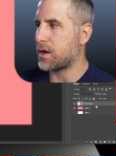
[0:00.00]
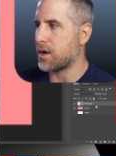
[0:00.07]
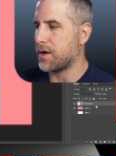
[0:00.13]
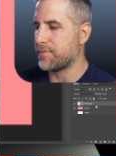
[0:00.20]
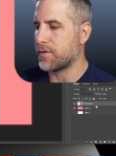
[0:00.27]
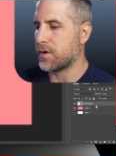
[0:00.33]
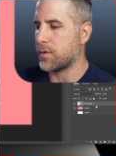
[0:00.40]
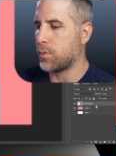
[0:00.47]
a
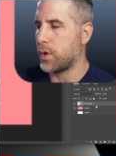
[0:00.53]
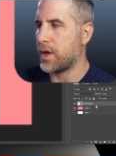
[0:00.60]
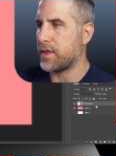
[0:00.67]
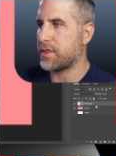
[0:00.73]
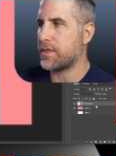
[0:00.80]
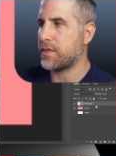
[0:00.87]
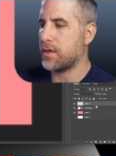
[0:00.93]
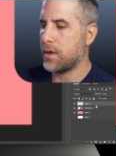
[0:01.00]
cover
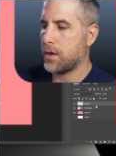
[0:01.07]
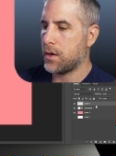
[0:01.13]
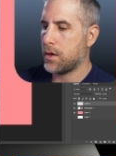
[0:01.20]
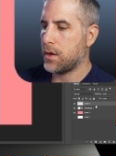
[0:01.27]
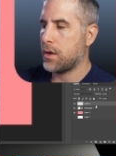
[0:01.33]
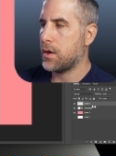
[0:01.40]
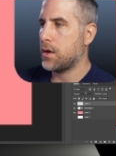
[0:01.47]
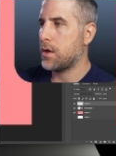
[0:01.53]
with
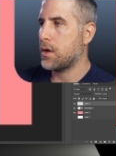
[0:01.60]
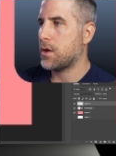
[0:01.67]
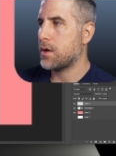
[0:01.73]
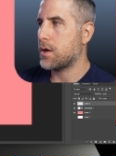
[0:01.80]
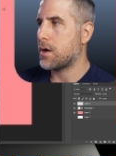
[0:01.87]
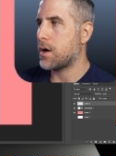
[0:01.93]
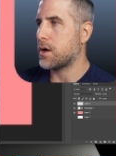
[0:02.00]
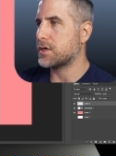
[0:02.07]

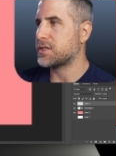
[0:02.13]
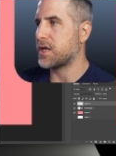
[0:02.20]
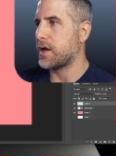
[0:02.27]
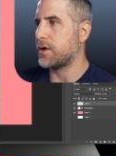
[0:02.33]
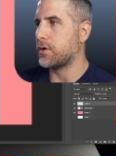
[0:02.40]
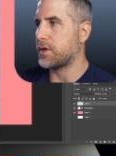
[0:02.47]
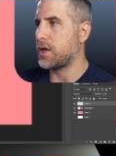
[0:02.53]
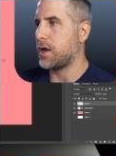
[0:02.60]
our
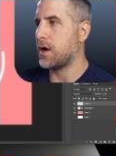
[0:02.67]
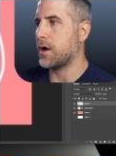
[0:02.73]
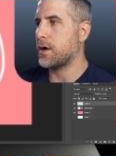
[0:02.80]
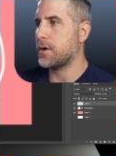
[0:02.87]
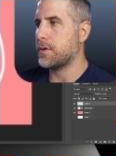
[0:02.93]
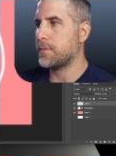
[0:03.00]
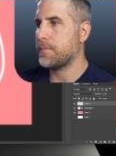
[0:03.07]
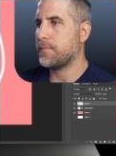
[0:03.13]
title
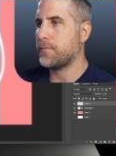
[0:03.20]
here,